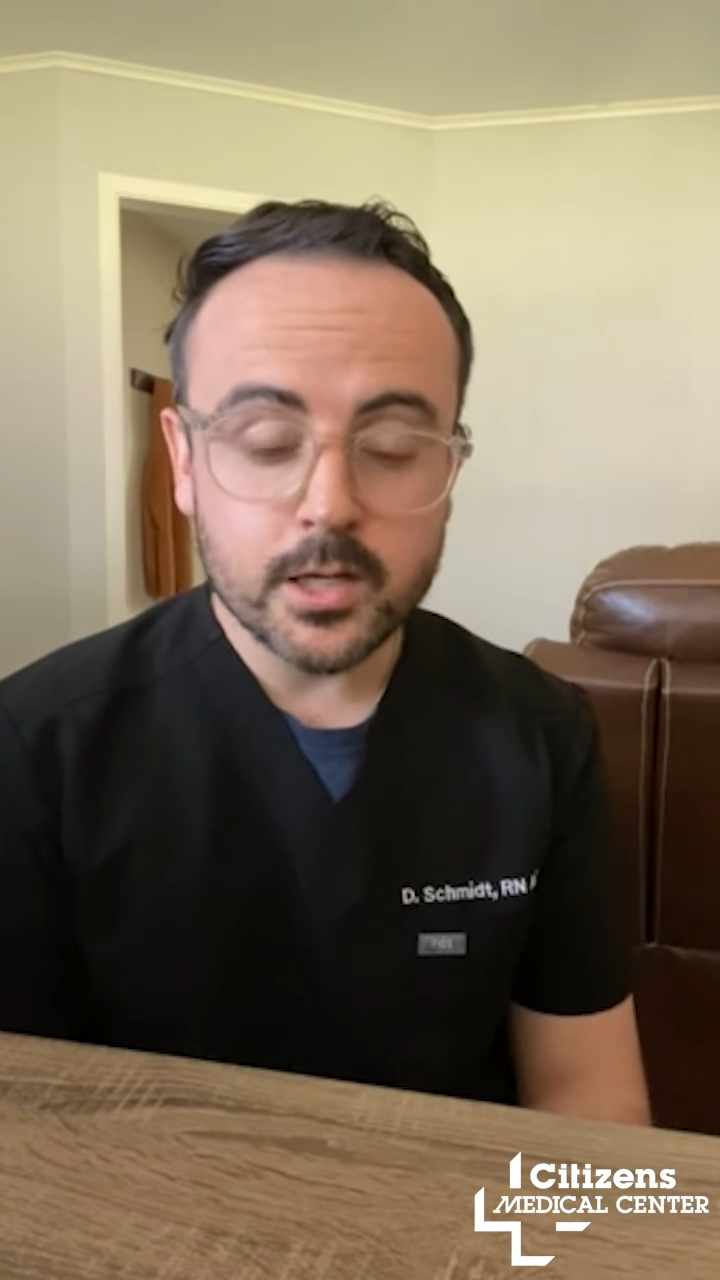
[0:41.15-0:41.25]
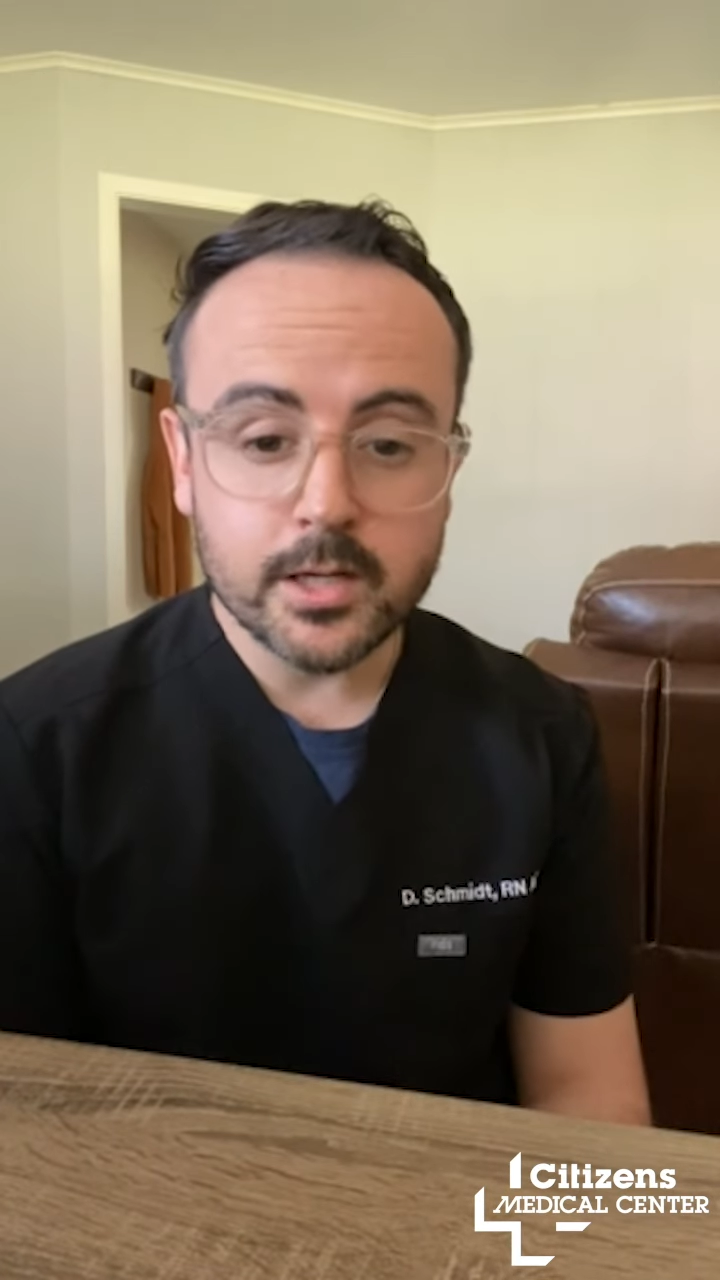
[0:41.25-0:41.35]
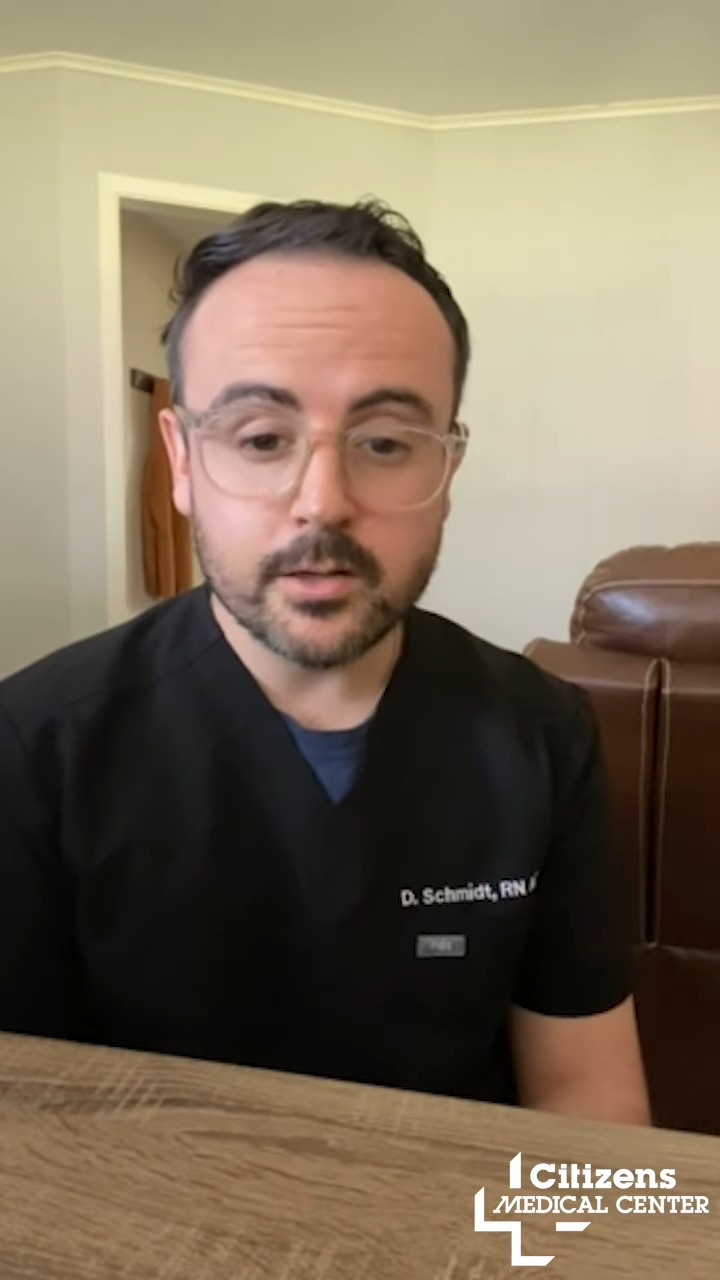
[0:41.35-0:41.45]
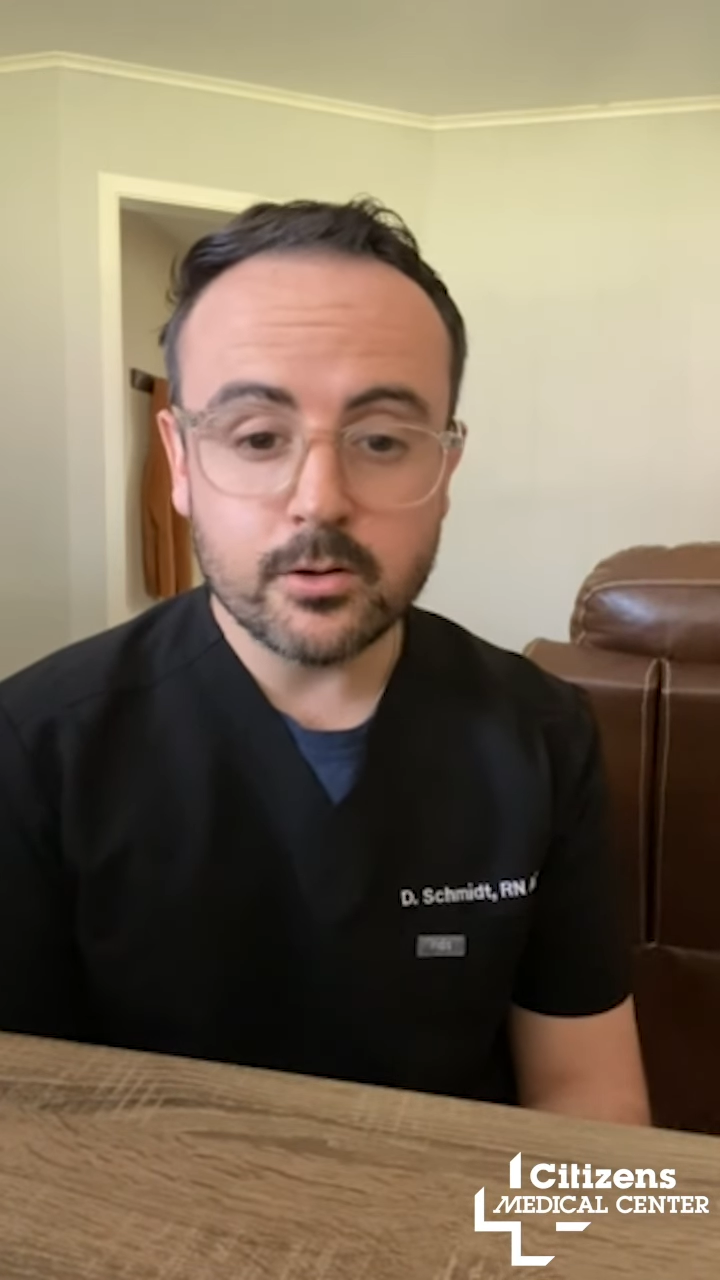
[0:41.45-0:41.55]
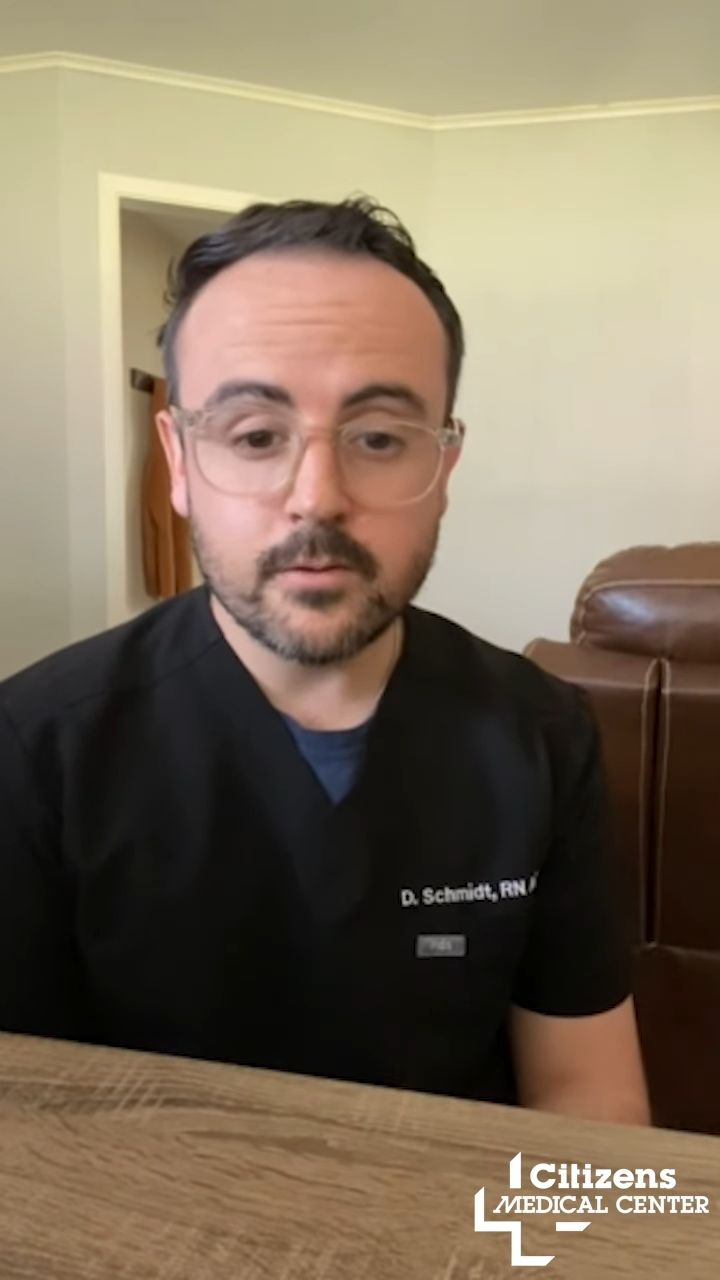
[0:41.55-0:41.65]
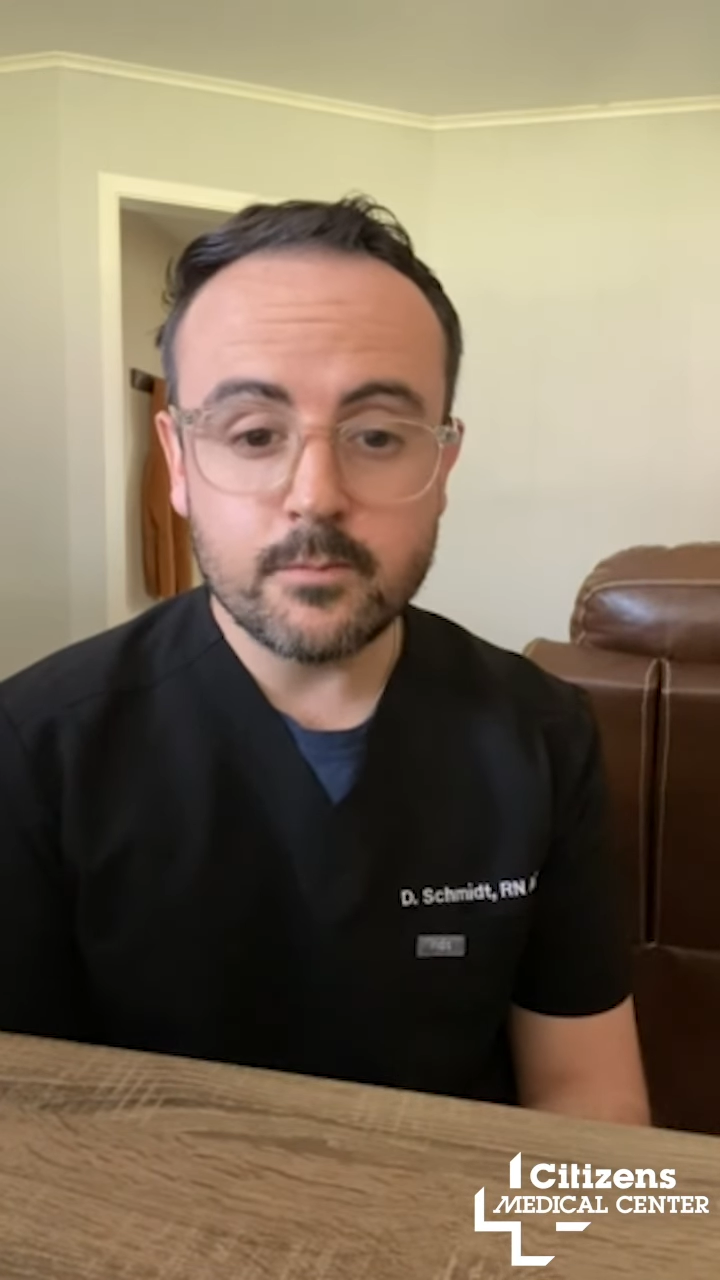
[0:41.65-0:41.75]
killer of